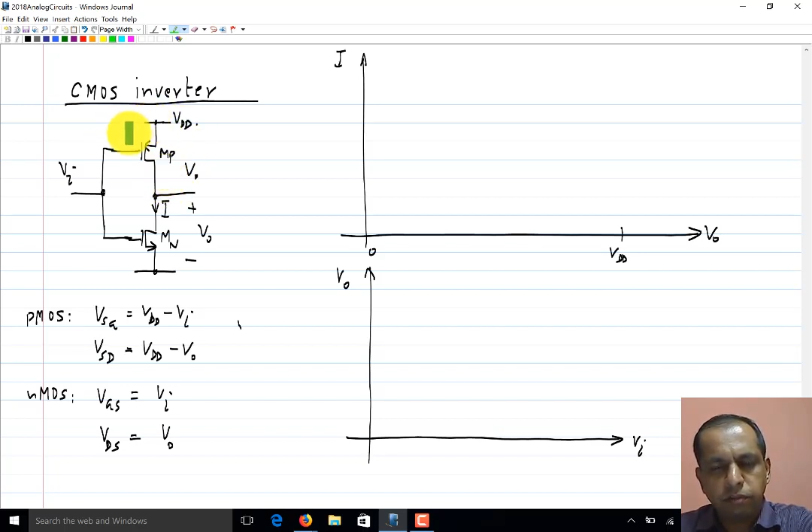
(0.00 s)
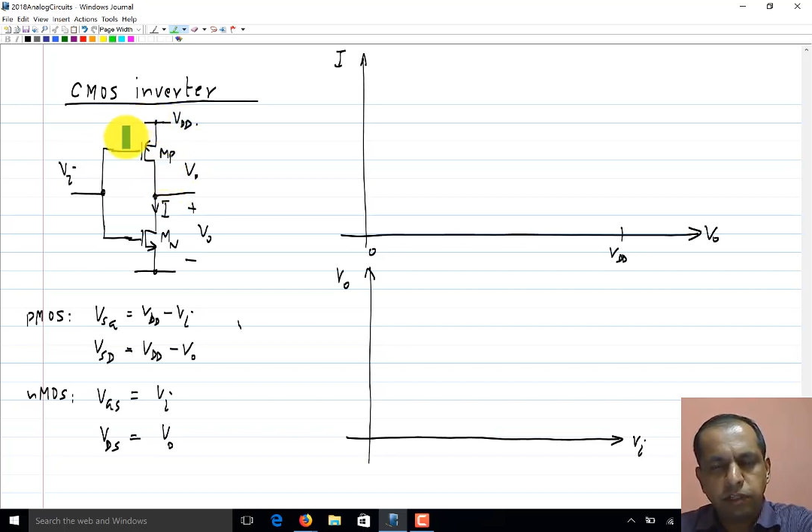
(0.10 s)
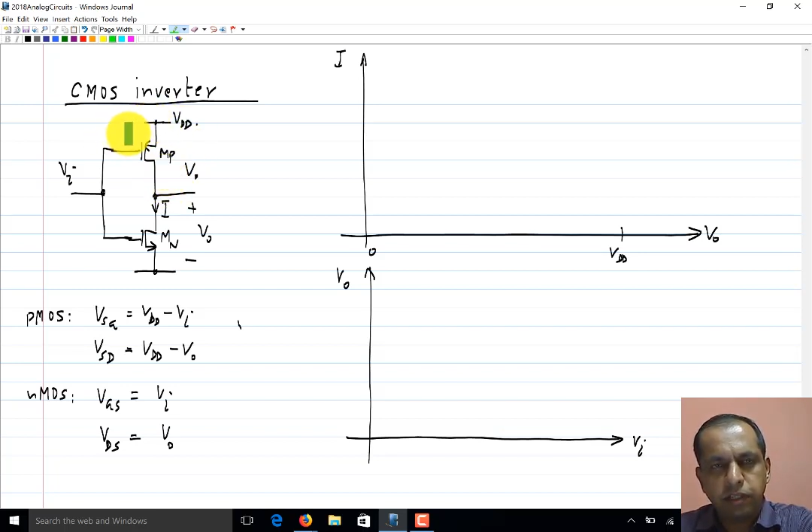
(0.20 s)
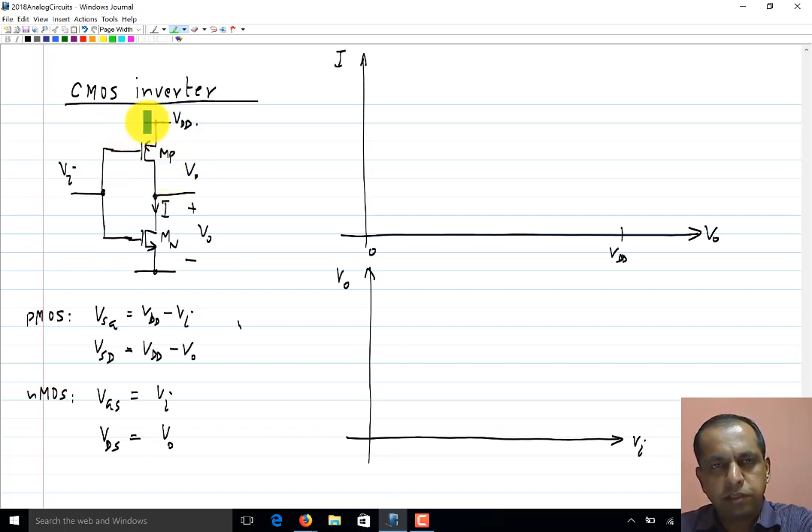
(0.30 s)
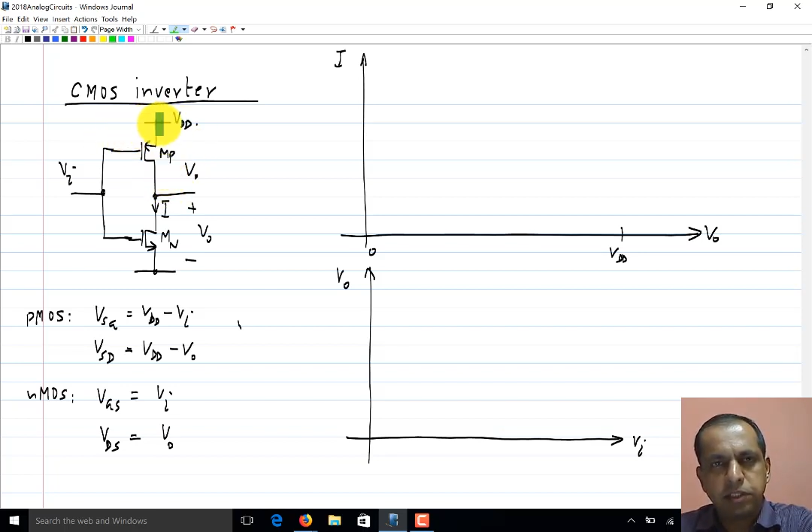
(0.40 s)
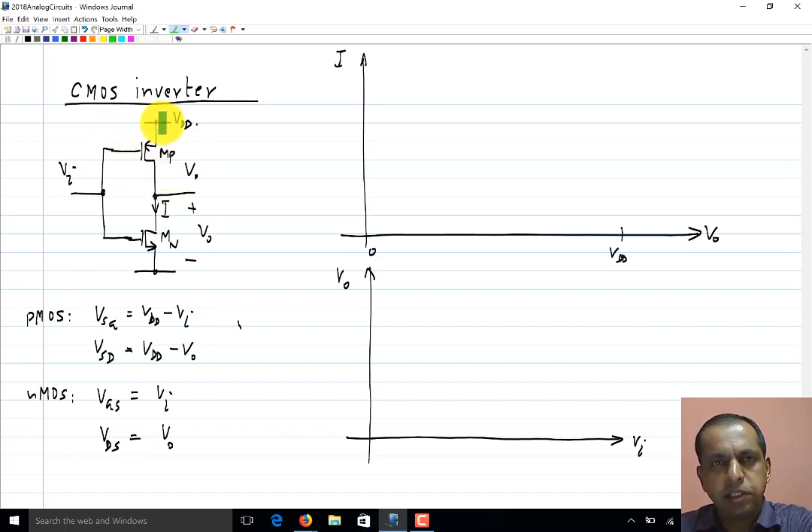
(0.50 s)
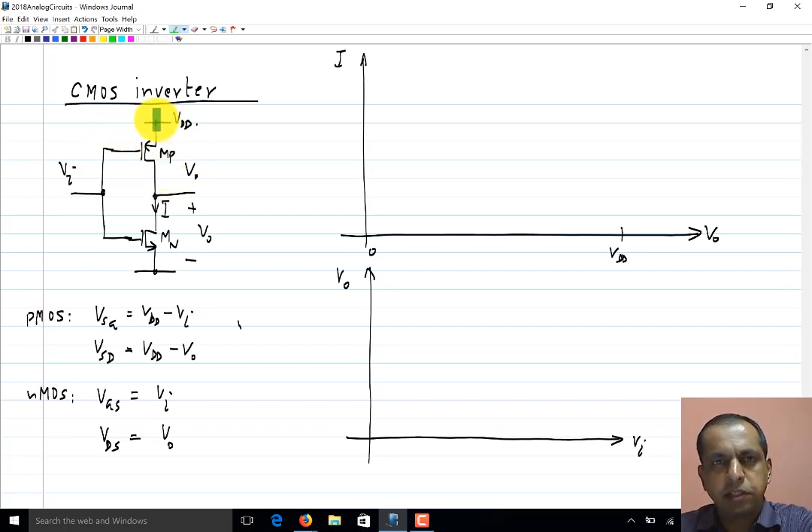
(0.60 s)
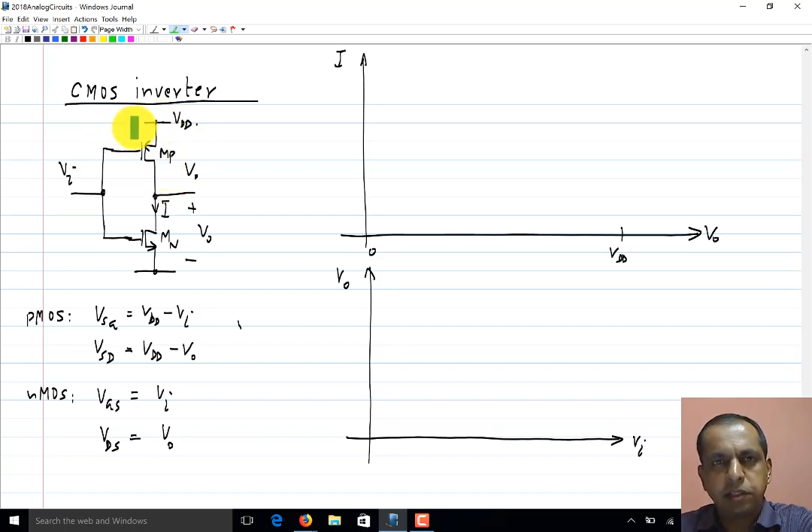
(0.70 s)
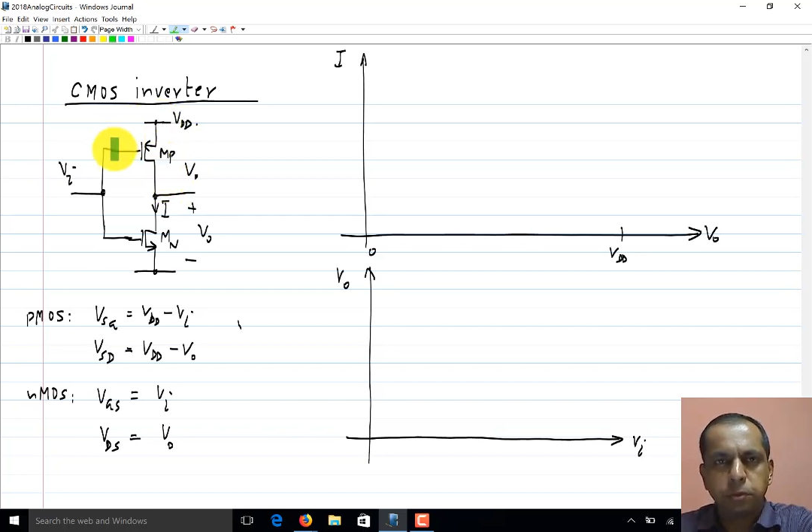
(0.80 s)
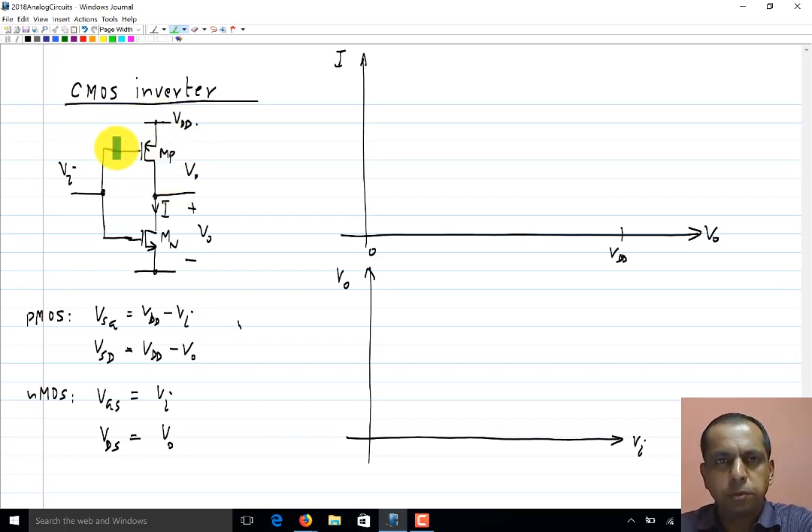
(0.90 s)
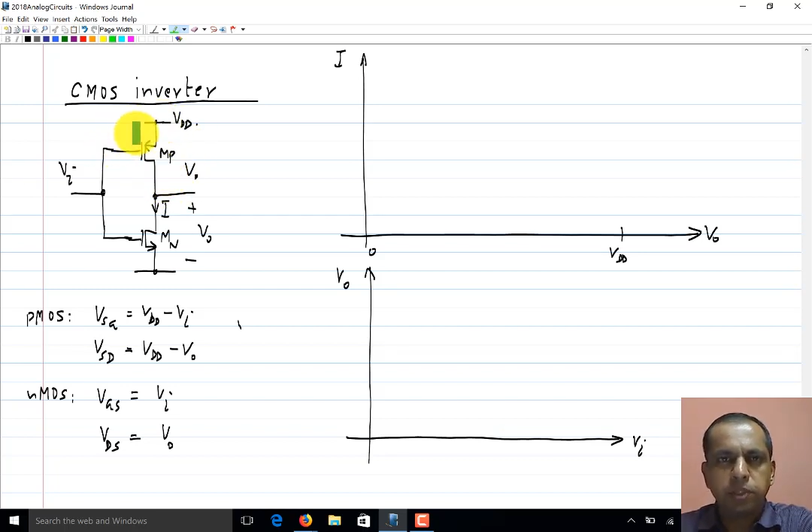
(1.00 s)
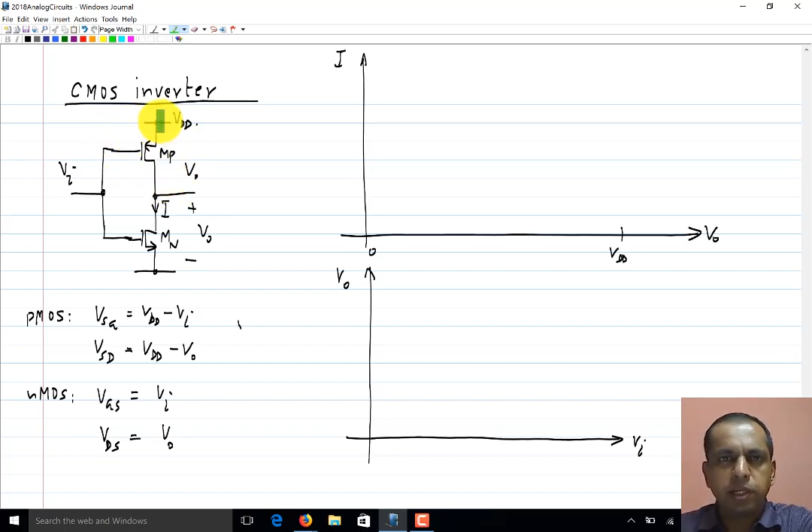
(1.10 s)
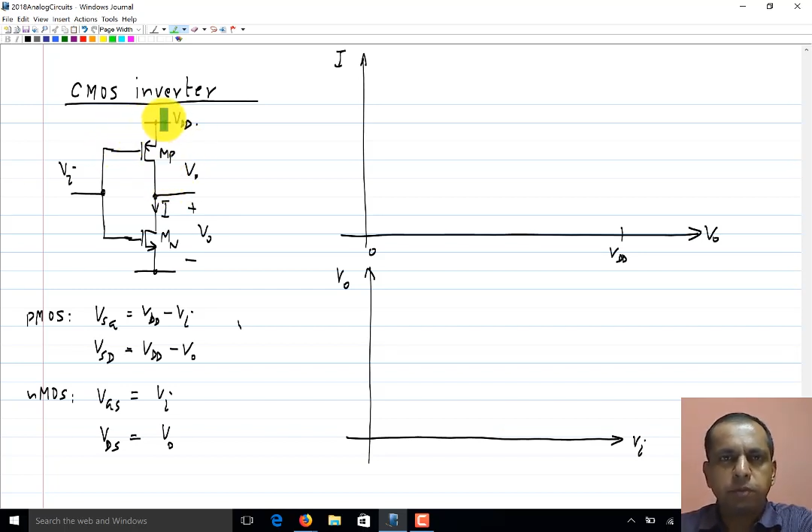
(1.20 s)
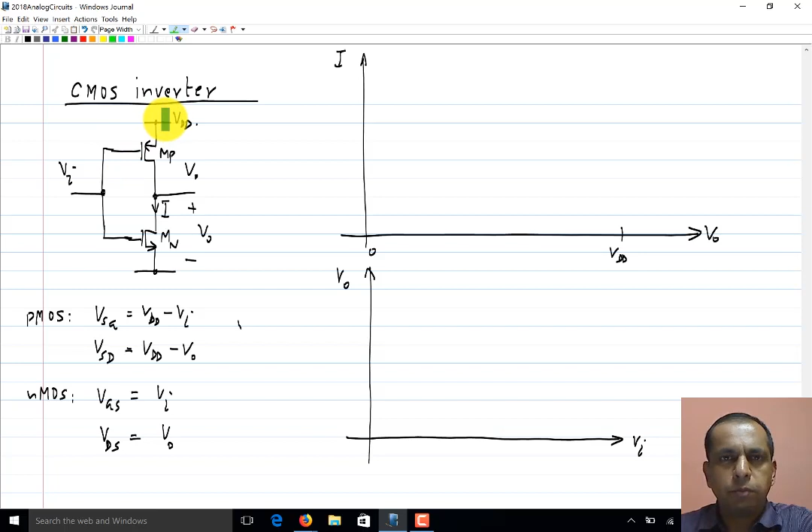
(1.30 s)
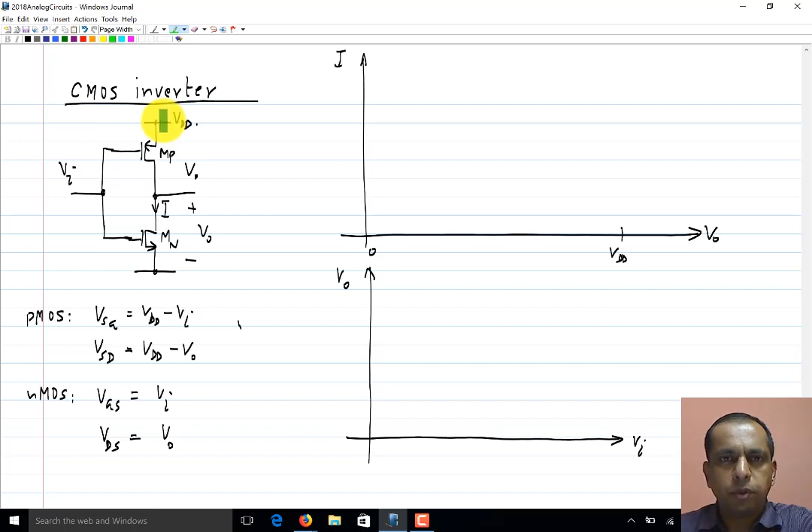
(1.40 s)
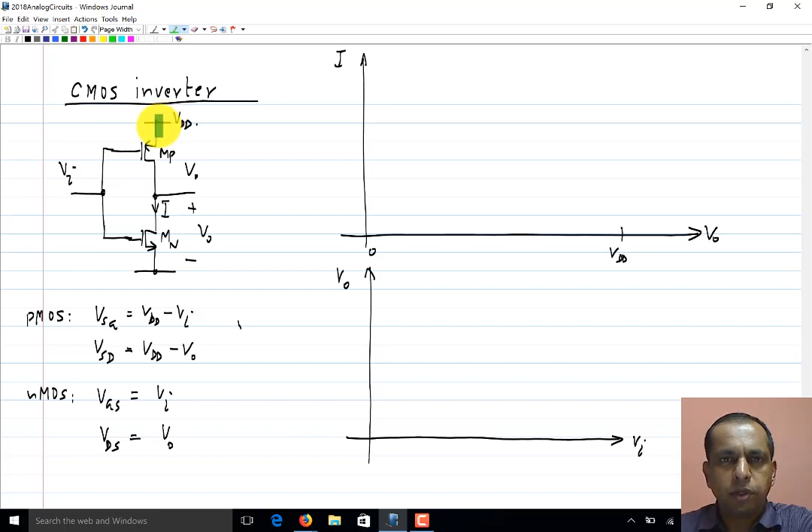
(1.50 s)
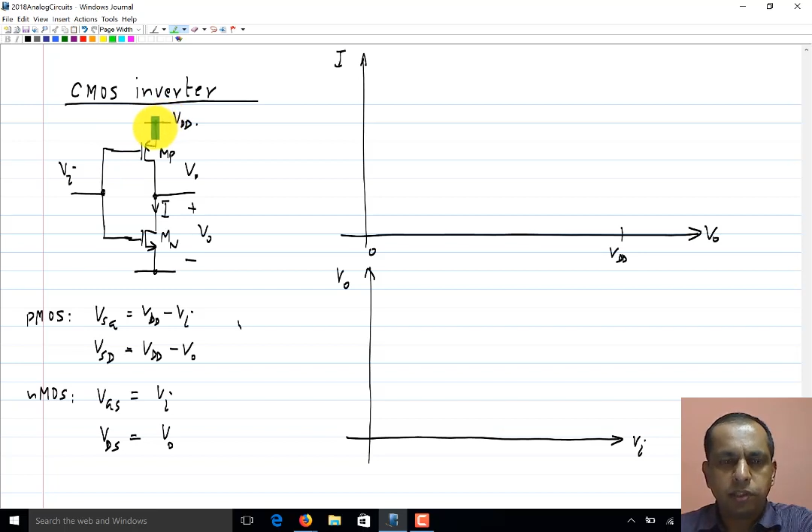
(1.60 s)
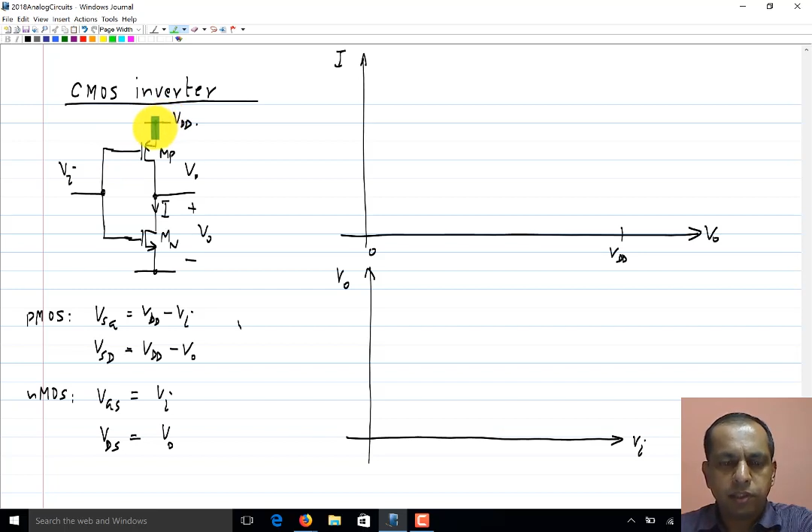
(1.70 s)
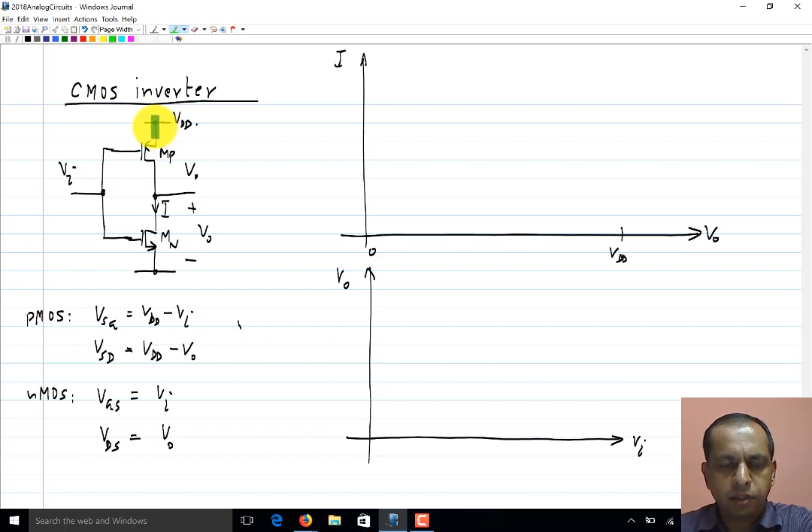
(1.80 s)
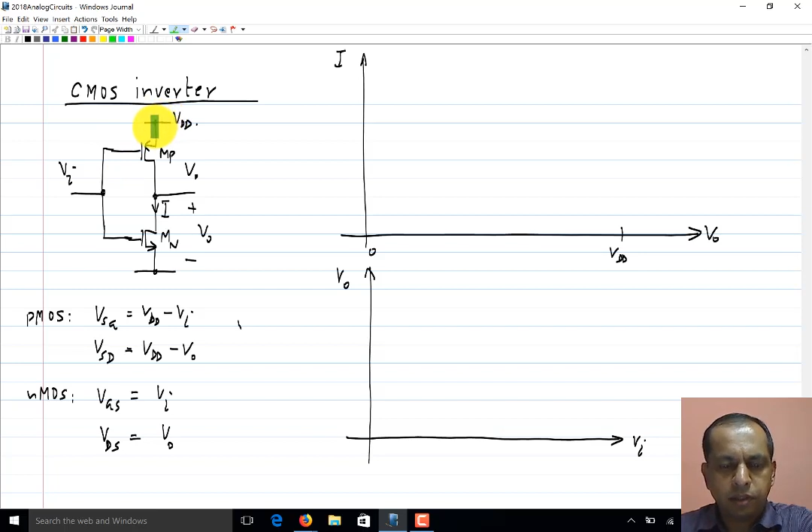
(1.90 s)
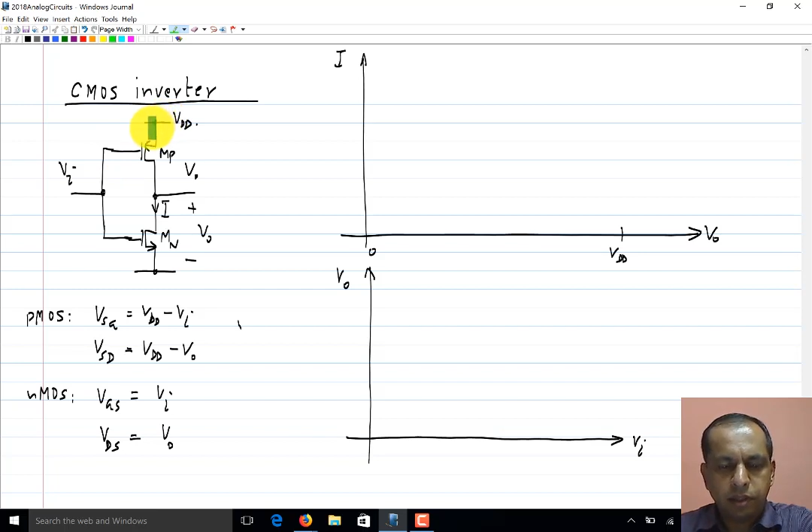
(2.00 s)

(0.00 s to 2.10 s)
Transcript: VSG, the source gate voltage,